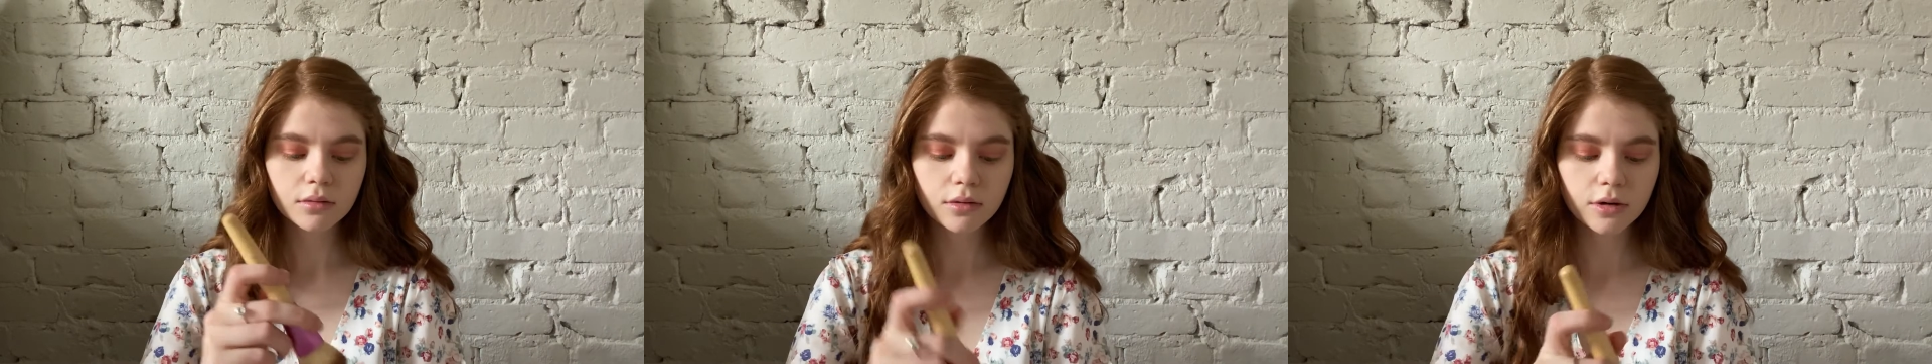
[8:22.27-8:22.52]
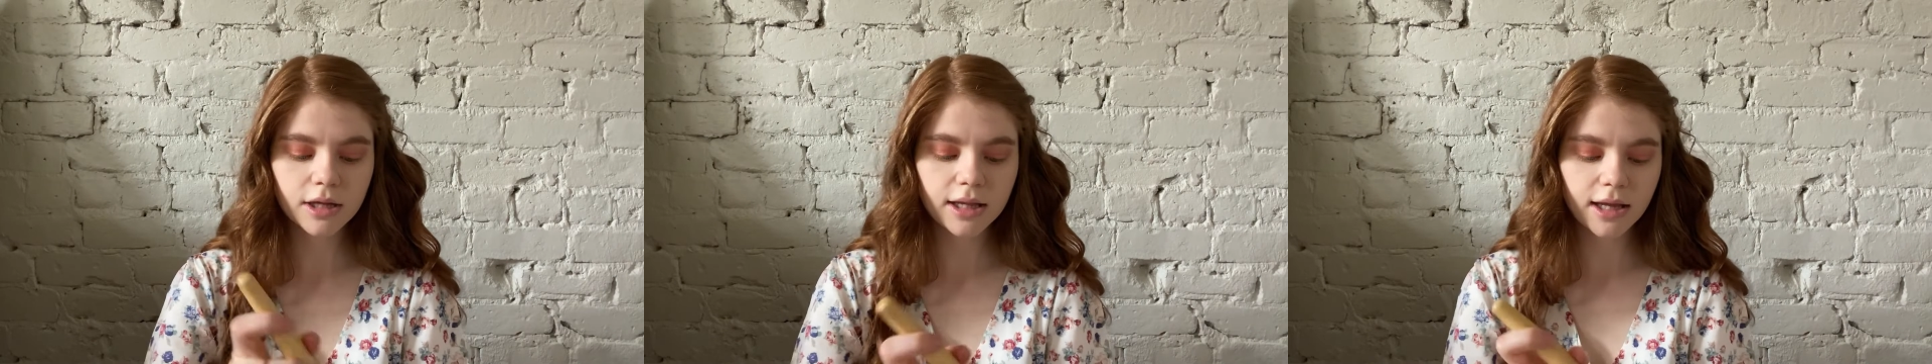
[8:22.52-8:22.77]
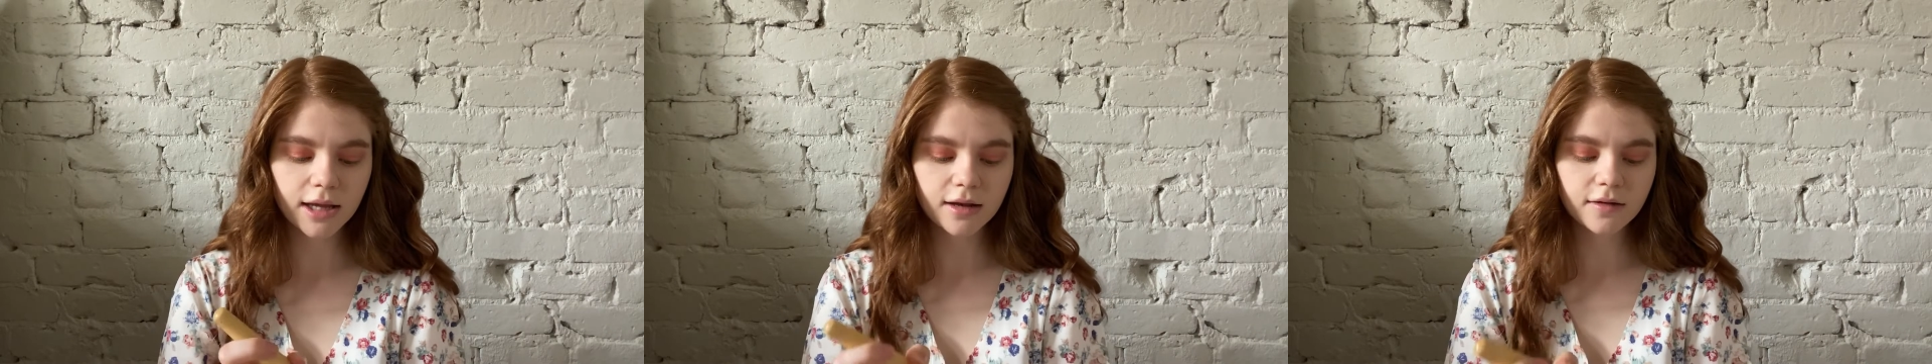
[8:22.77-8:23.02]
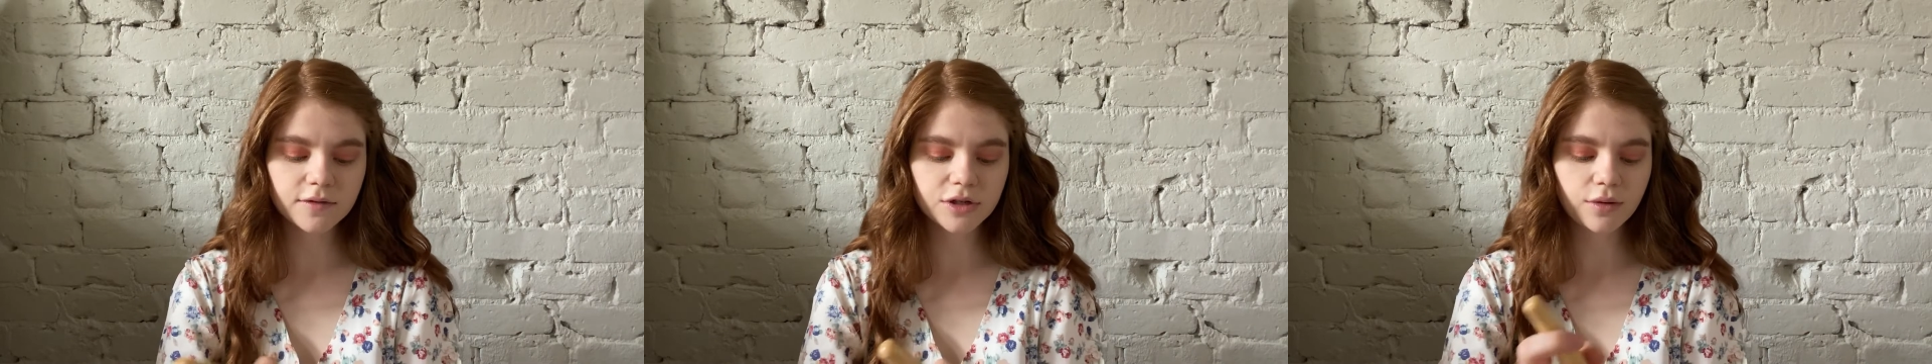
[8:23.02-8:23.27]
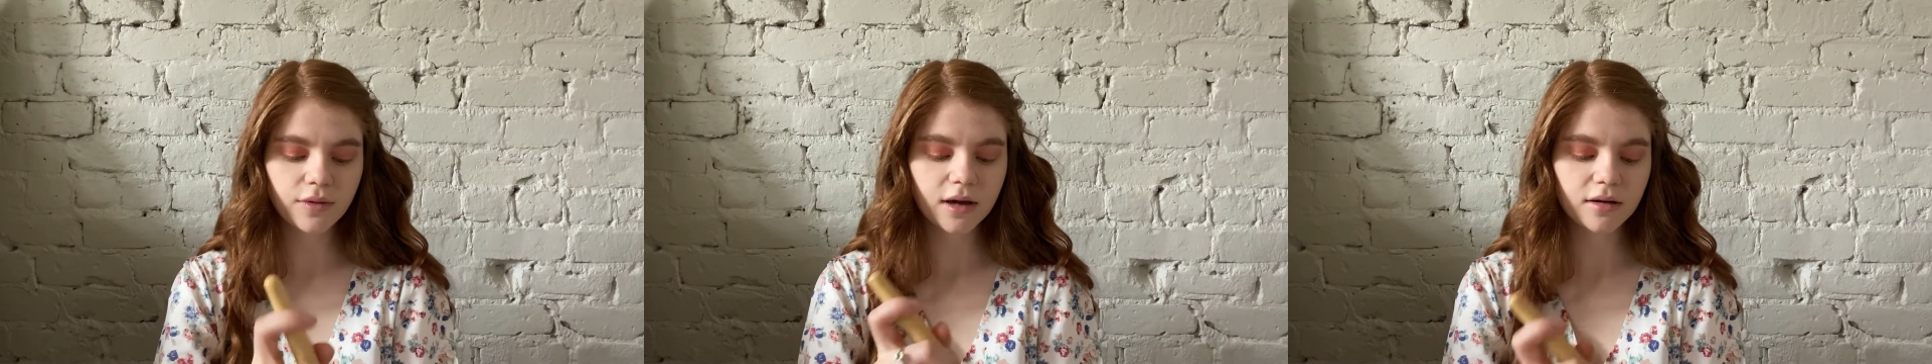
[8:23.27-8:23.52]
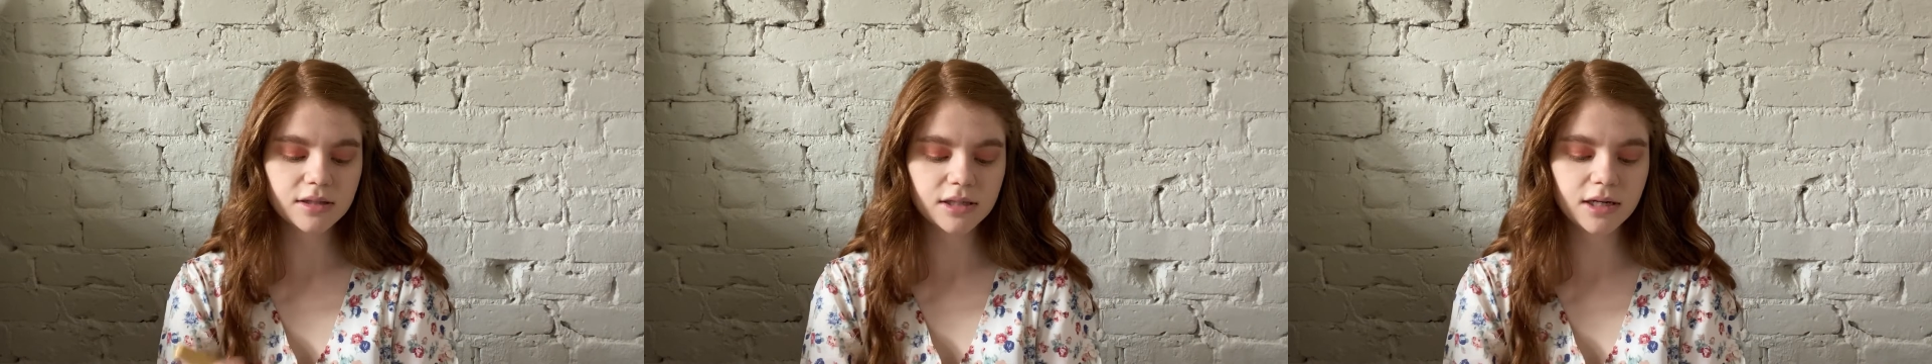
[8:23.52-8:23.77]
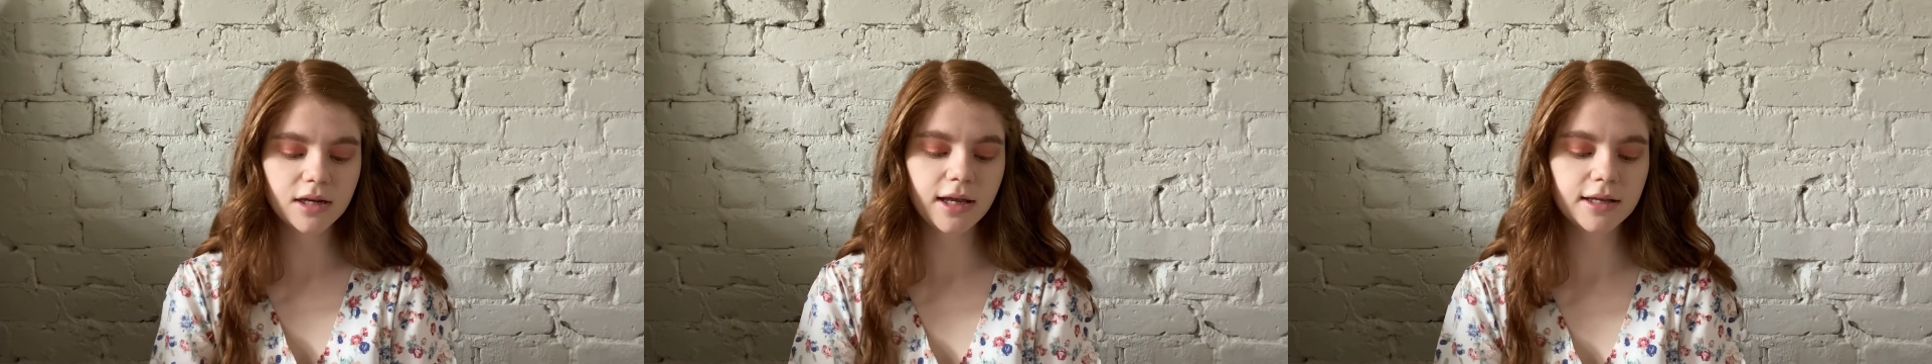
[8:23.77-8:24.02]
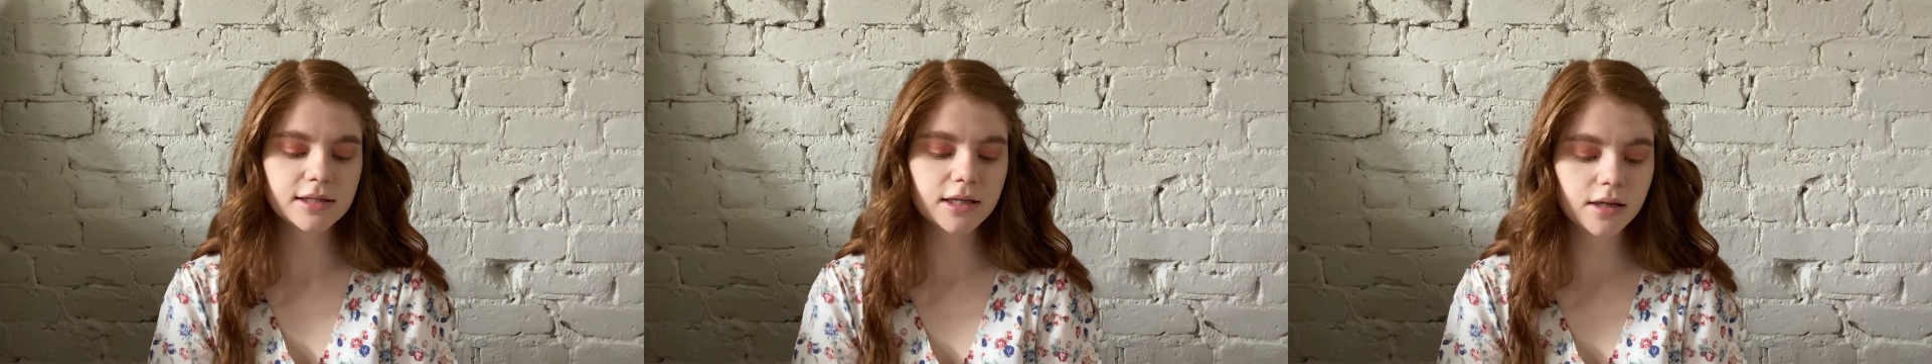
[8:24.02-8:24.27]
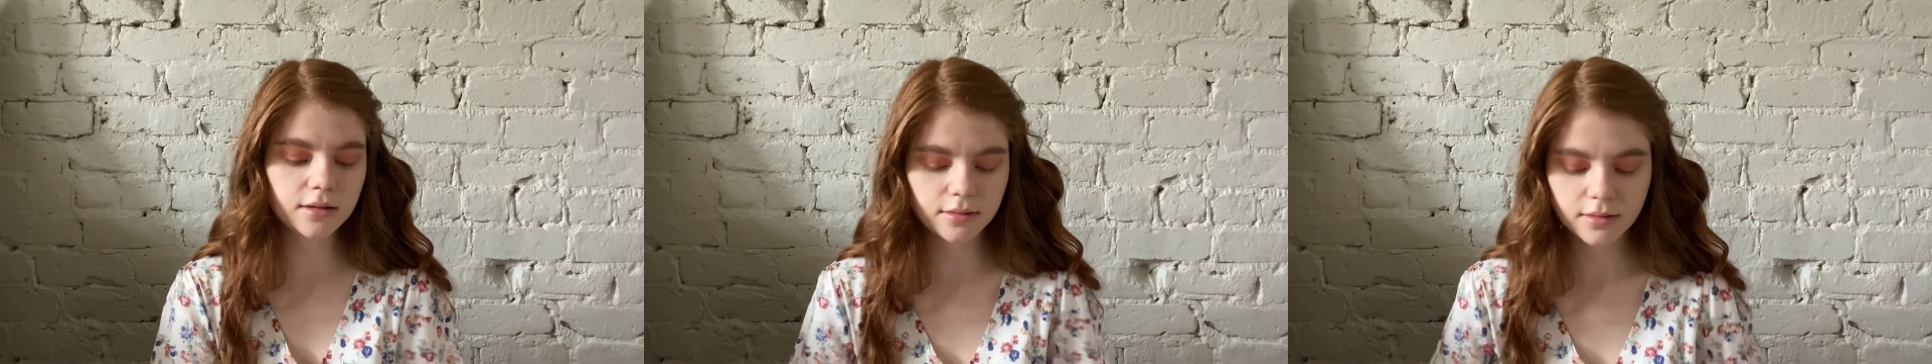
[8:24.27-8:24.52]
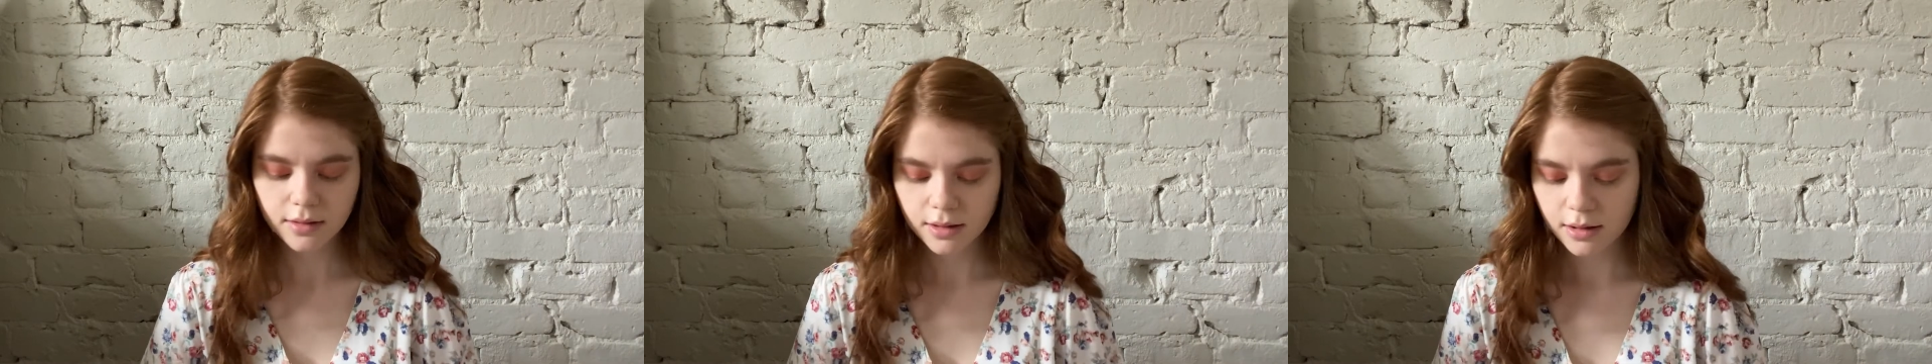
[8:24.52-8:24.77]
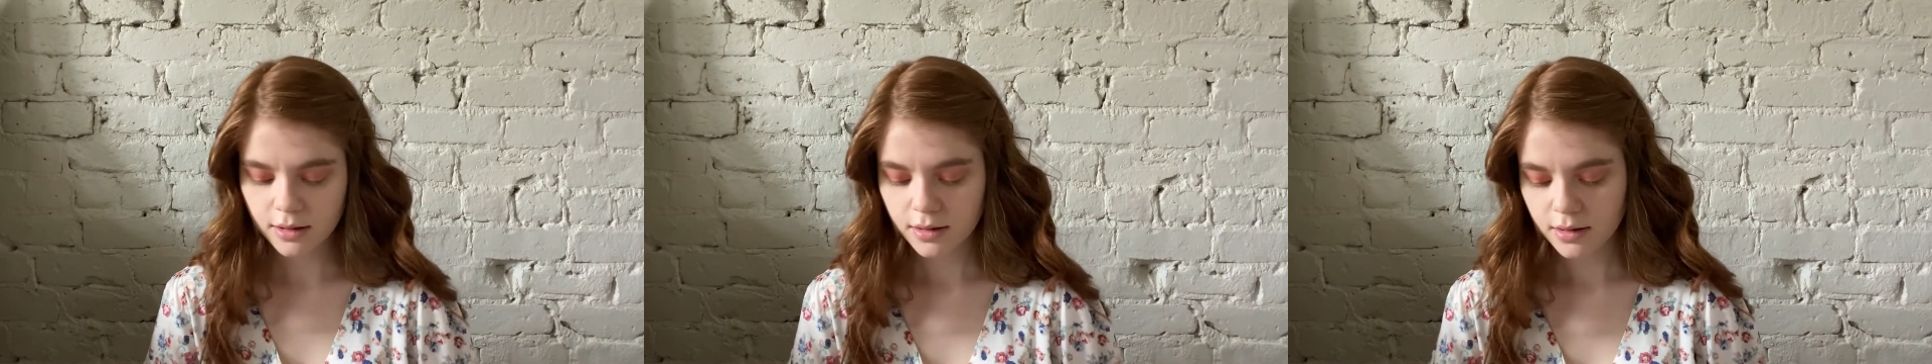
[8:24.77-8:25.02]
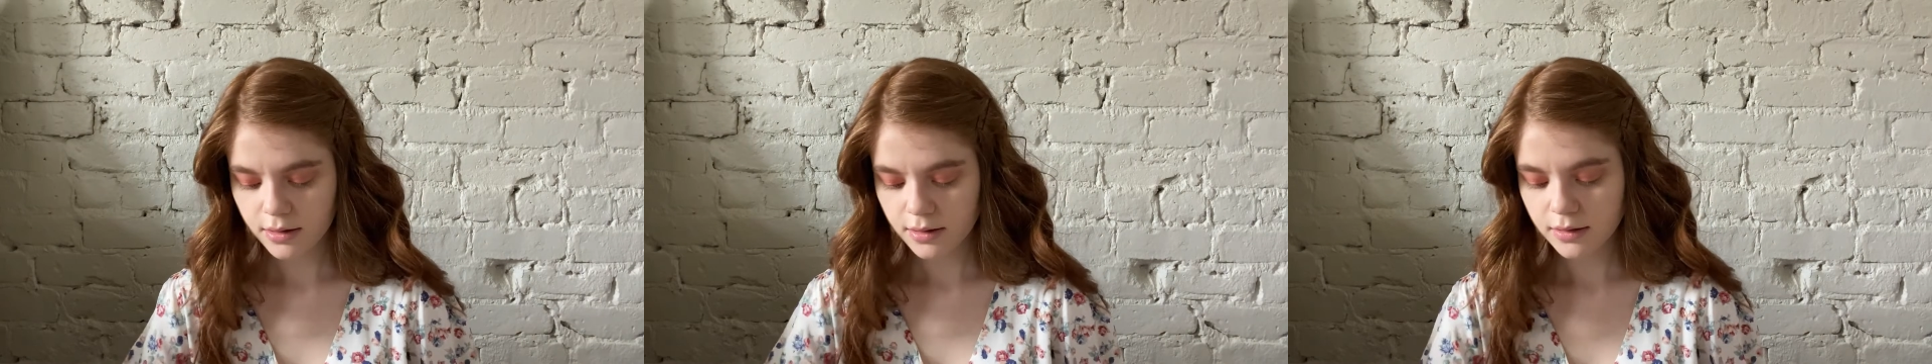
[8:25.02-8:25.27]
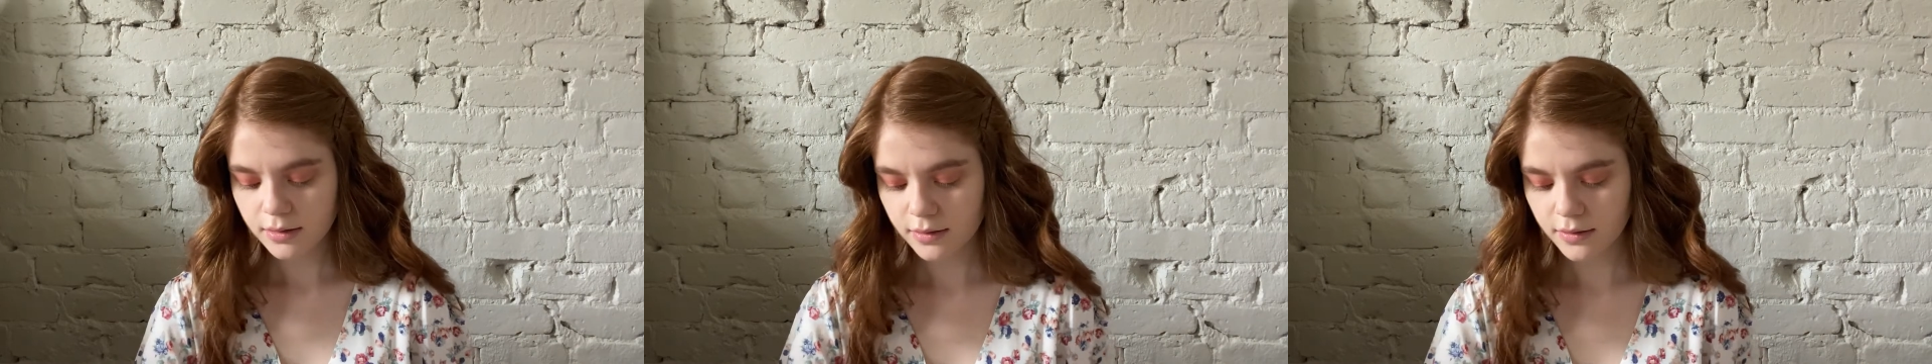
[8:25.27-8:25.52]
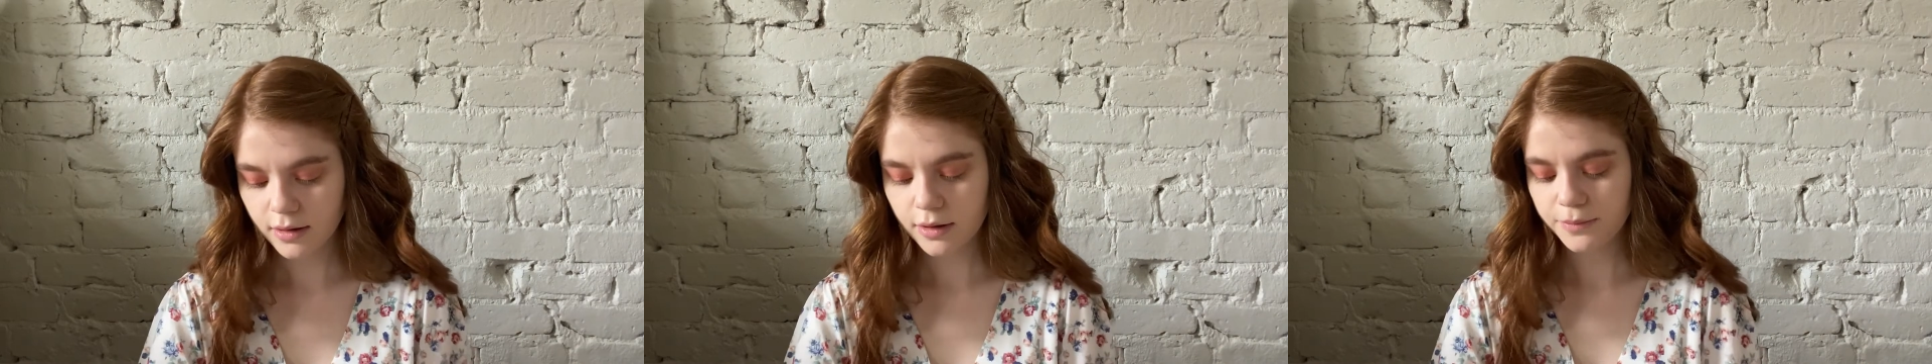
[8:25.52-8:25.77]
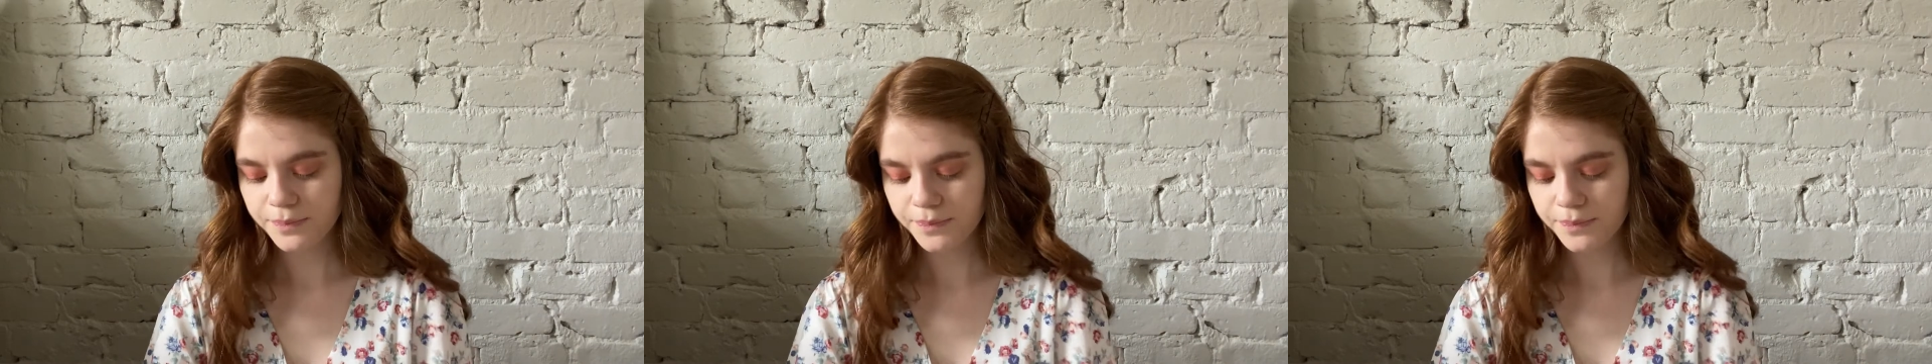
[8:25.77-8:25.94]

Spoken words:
or at the end of 2018. So